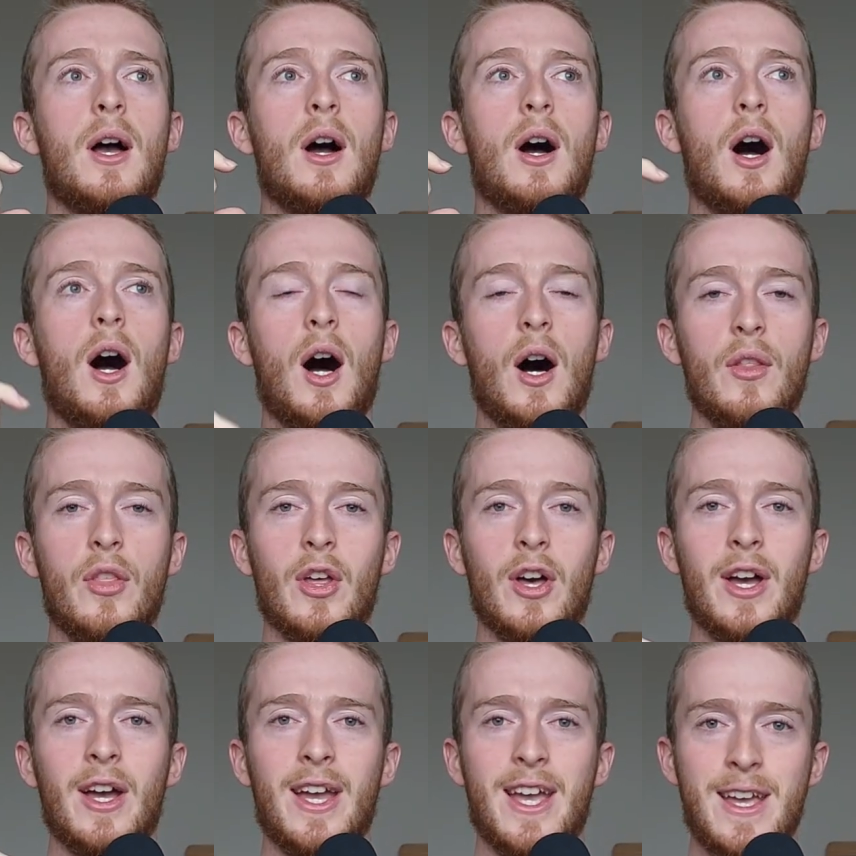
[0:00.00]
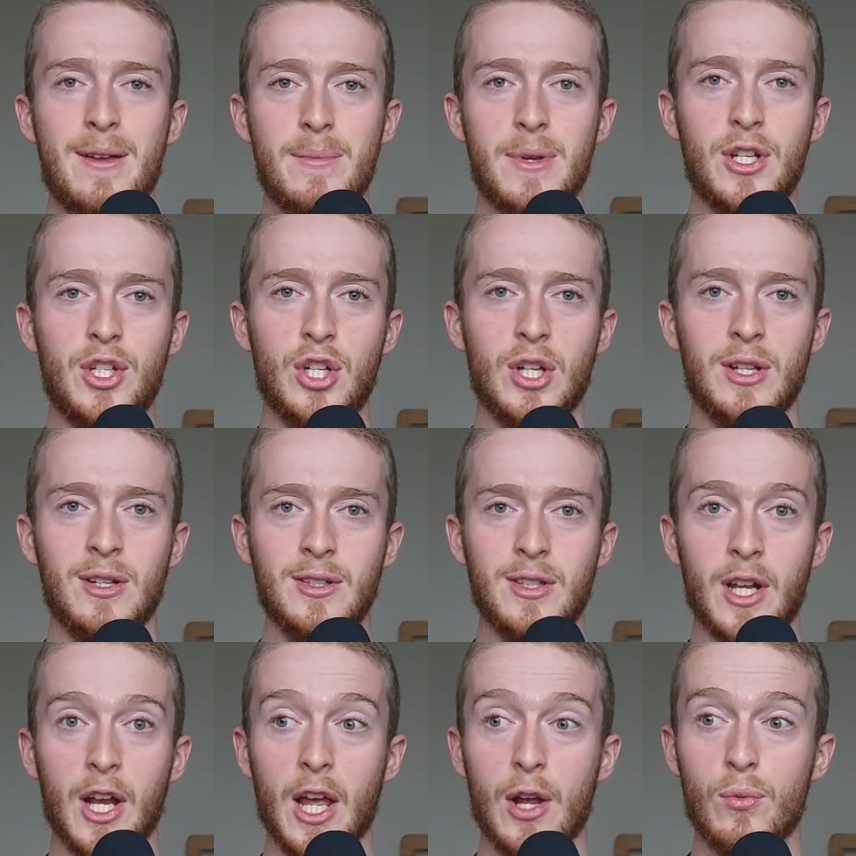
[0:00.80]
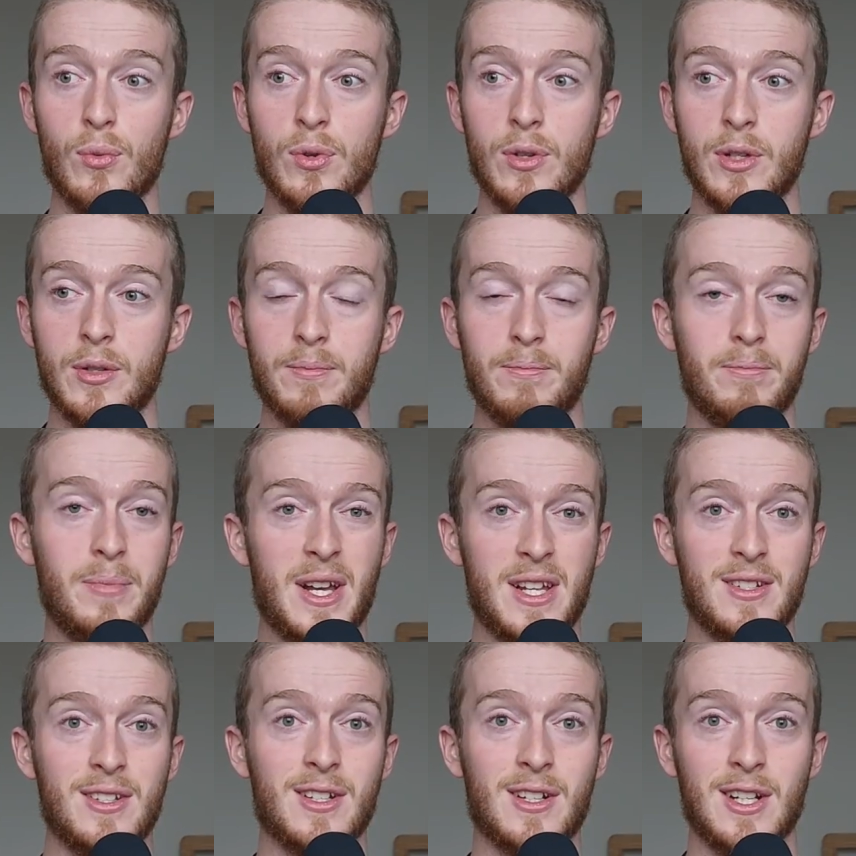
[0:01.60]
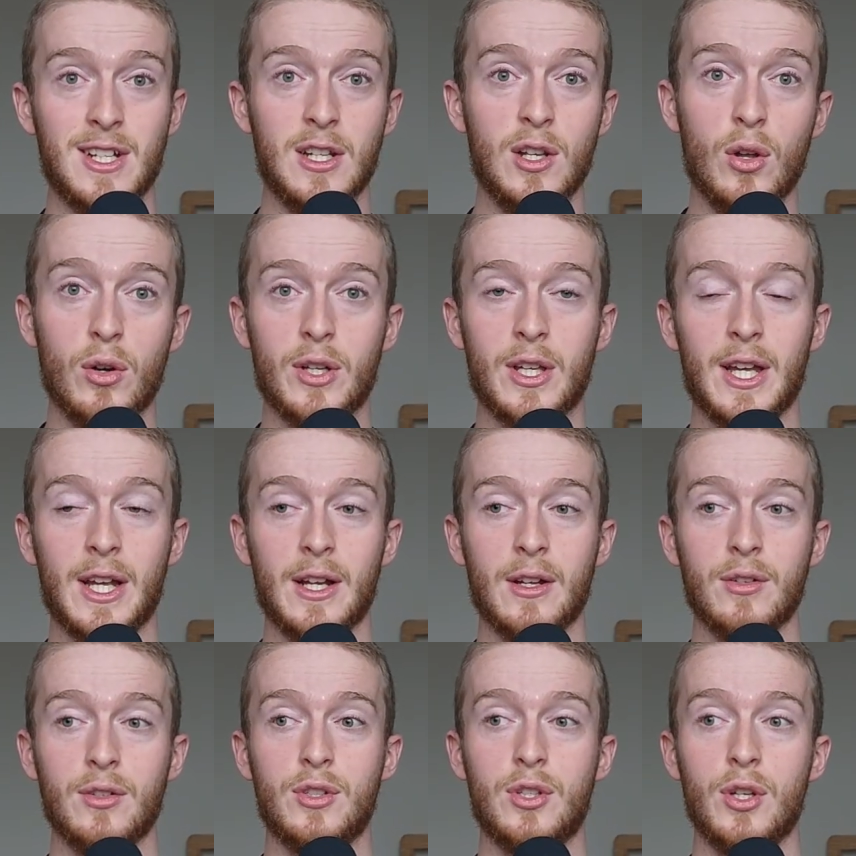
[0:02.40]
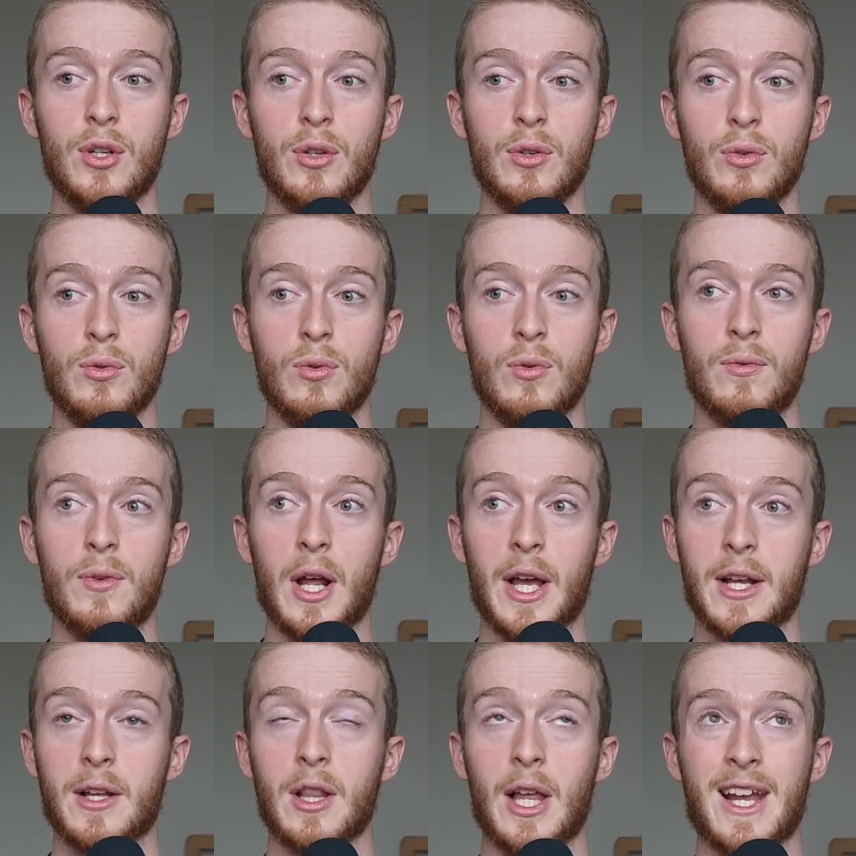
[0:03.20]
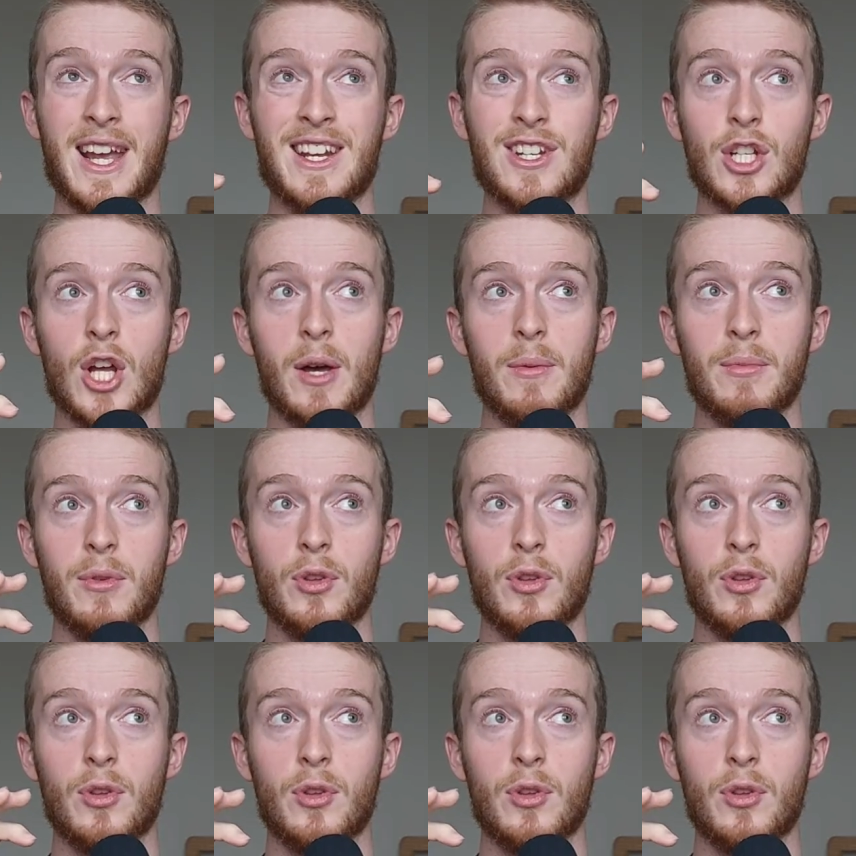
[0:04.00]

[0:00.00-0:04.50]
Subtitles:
other images that I was basically looking to, like in terms of the